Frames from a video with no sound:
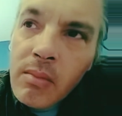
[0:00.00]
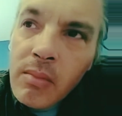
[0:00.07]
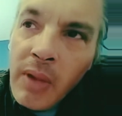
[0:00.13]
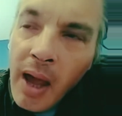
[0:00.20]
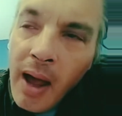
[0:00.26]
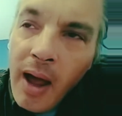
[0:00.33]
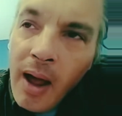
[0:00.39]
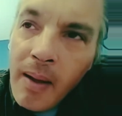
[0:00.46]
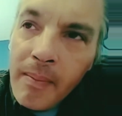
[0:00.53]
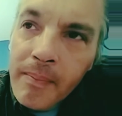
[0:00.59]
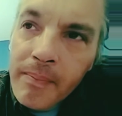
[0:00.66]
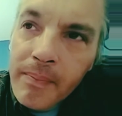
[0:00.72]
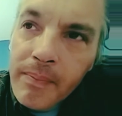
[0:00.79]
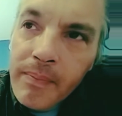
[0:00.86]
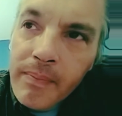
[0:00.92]
Yeah,
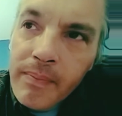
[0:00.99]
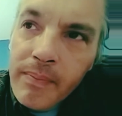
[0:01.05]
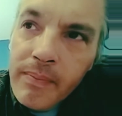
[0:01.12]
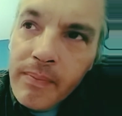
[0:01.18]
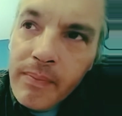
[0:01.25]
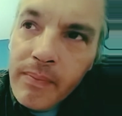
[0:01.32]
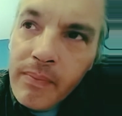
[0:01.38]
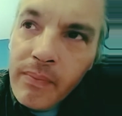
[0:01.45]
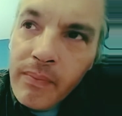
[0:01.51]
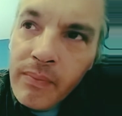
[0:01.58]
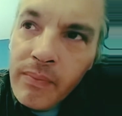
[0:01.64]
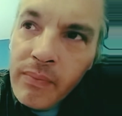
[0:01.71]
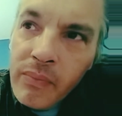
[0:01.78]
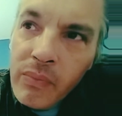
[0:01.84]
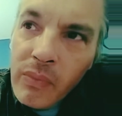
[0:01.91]

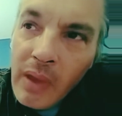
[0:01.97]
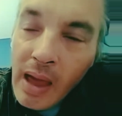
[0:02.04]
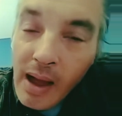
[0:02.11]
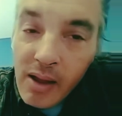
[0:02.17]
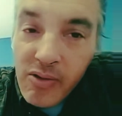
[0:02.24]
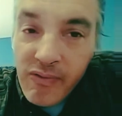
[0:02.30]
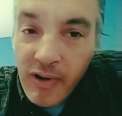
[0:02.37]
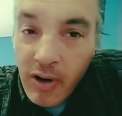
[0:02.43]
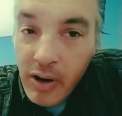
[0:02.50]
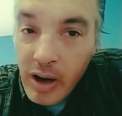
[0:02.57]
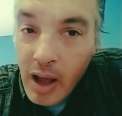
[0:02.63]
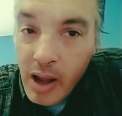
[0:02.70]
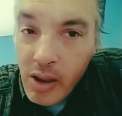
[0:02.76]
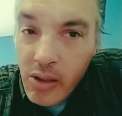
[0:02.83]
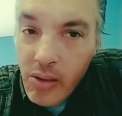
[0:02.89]
it's very
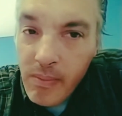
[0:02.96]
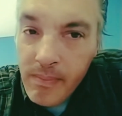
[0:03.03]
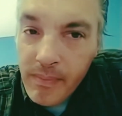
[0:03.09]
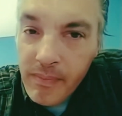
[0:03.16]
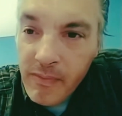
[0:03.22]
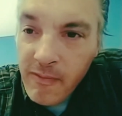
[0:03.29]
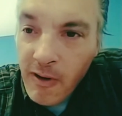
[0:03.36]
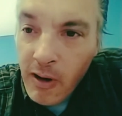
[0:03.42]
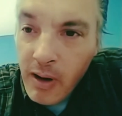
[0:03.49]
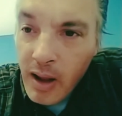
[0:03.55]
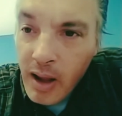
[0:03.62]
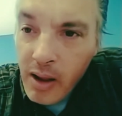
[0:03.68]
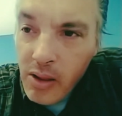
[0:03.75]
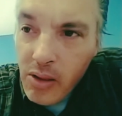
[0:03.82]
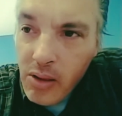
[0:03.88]
nice, very
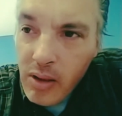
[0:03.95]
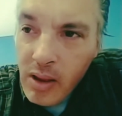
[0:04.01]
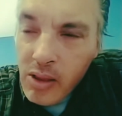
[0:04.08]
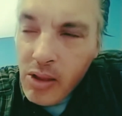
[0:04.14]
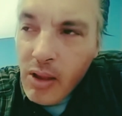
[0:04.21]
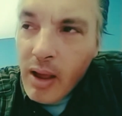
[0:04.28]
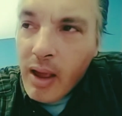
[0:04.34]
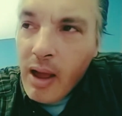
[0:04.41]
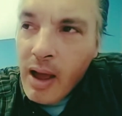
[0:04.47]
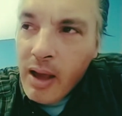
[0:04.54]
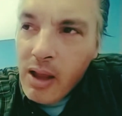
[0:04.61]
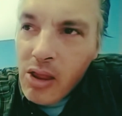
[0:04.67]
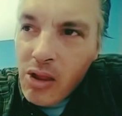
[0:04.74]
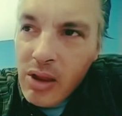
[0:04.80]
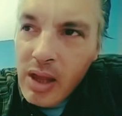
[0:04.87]
nice. It's like, I
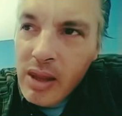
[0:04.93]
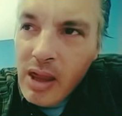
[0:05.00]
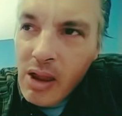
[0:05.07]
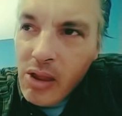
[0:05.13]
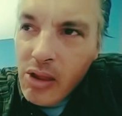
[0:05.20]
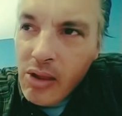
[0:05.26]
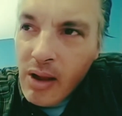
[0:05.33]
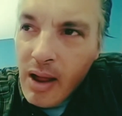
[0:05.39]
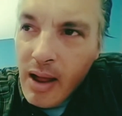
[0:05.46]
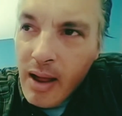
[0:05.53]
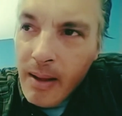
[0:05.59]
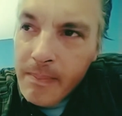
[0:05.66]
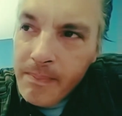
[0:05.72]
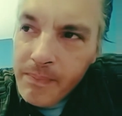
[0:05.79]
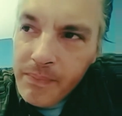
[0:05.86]
could see this,
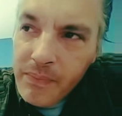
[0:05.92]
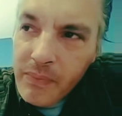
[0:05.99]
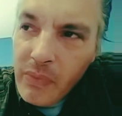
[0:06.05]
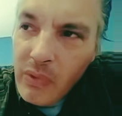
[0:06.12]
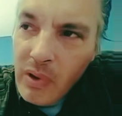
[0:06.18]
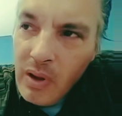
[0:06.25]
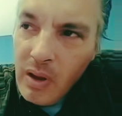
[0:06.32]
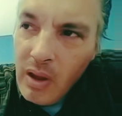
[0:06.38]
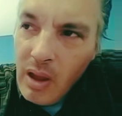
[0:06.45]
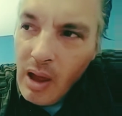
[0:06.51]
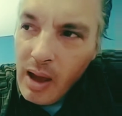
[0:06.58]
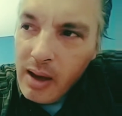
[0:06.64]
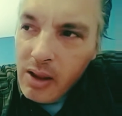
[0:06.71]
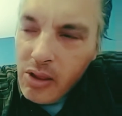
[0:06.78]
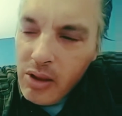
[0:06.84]
I
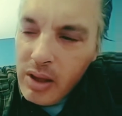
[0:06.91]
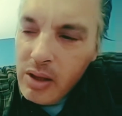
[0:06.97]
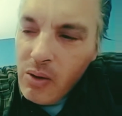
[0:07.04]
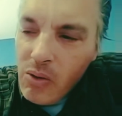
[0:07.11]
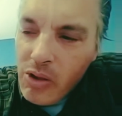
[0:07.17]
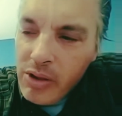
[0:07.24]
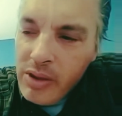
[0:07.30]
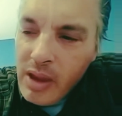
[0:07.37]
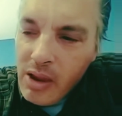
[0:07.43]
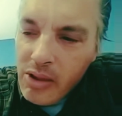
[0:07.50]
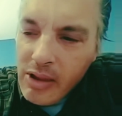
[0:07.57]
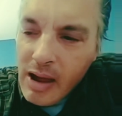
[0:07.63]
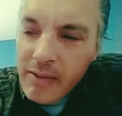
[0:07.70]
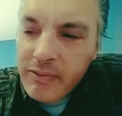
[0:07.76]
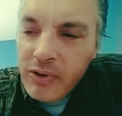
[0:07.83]
could see using
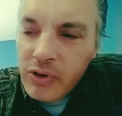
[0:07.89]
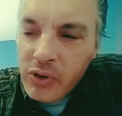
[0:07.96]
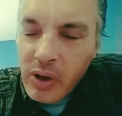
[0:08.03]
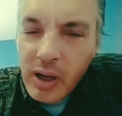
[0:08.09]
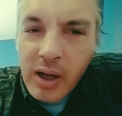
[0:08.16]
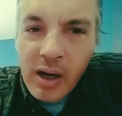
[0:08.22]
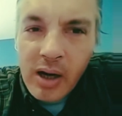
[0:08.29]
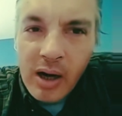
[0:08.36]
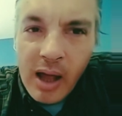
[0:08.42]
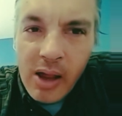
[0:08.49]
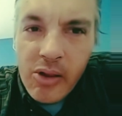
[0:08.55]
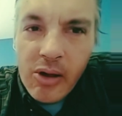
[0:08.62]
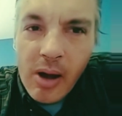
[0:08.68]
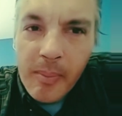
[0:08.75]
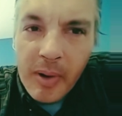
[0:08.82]
this after drinking a
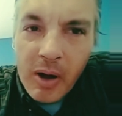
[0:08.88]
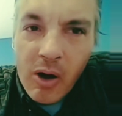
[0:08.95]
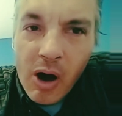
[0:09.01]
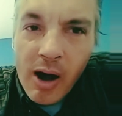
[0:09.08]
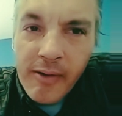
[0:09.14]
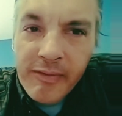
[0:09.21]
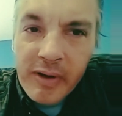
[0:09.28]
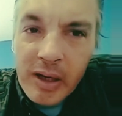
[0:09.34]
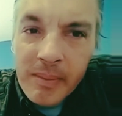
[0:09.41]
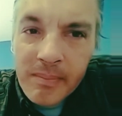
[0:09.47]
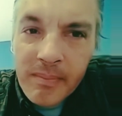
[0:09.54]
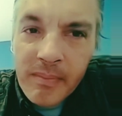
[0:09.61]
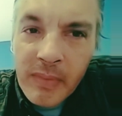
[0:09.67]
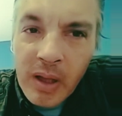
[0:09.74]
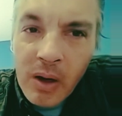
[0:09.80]
nice cup of coffee,
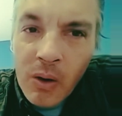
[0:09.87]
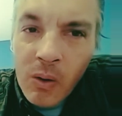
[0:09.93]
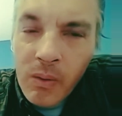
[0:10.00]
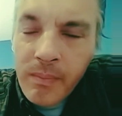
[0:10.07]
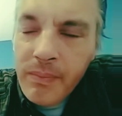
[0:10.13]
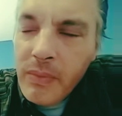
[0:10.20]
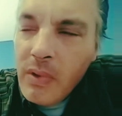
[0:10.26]
you know,